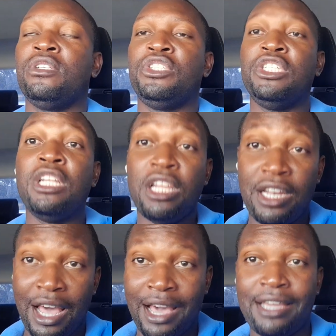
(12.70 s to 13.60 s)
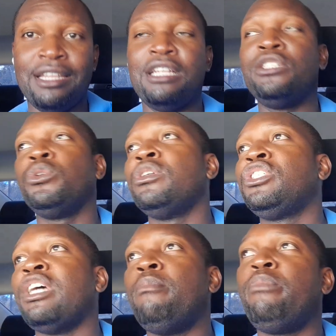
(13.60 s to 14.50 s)
She led Hydel to the
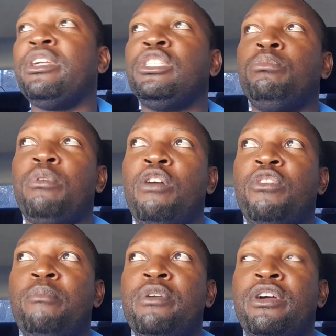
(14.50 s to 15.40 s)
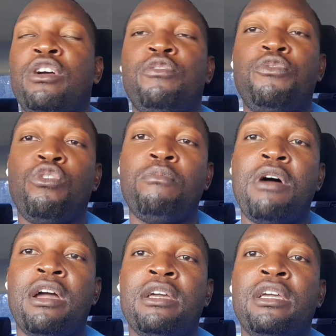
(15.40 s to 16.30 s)
Championship of America
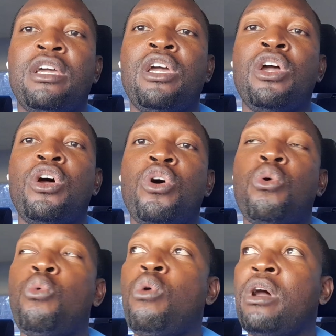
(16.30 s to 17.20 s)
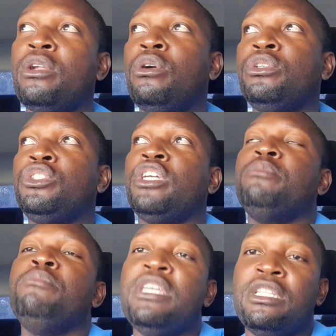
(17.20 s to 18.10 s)

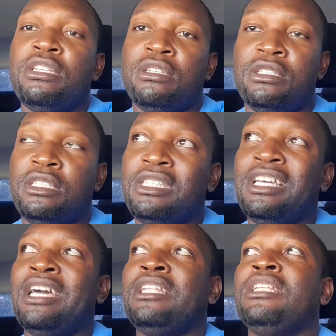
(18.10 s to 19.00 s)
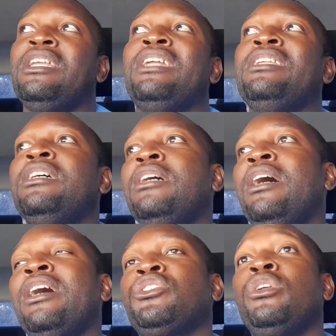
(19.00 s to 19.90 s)
4x100m title, and
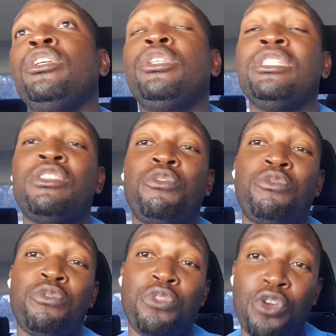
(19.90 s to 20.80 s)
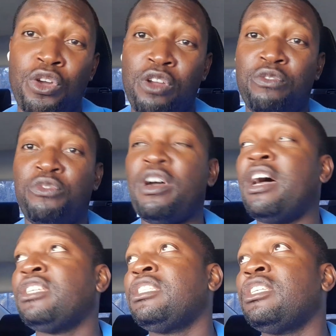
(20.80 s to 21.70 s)
actually it is the third
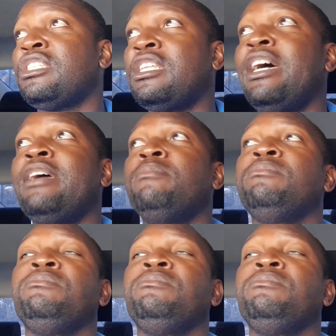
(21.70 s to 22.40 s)
fastest time